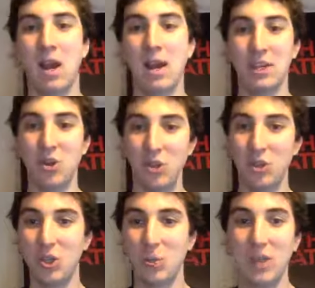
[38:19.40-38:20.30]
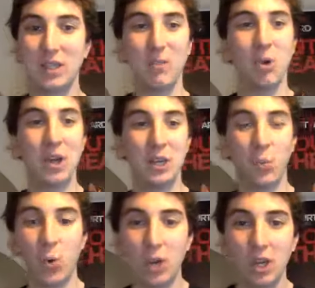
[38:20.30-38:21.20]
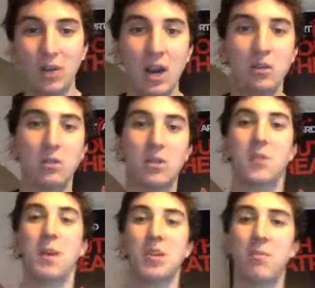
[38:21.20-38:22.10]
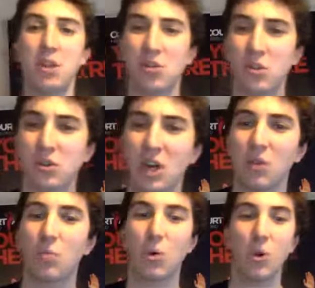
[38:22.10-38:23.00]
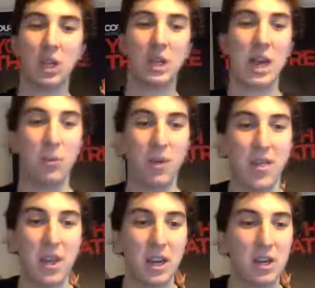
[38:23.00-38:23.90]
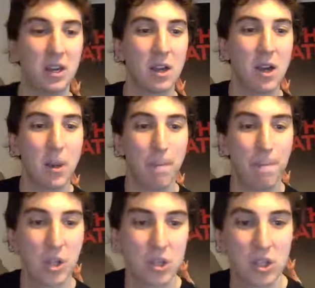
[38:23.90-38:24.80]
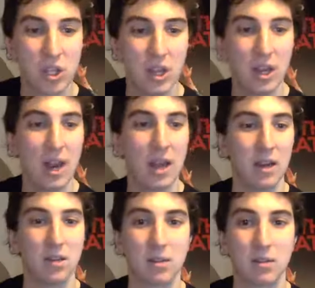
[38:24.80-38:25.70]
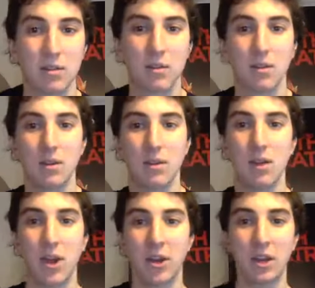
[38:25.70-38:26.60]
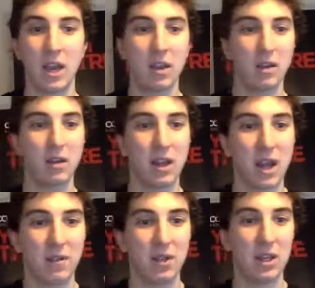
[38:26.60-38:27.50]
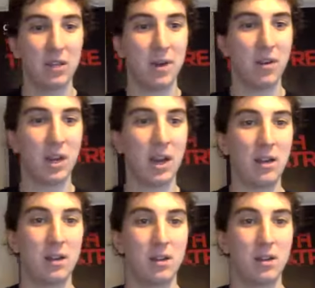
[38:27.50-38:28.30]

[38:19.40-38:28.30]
He's not using his wings anymore and he's walking around the space. So imagine you're the dragon walking now with thick, muscular legs. Okay, have a think about that.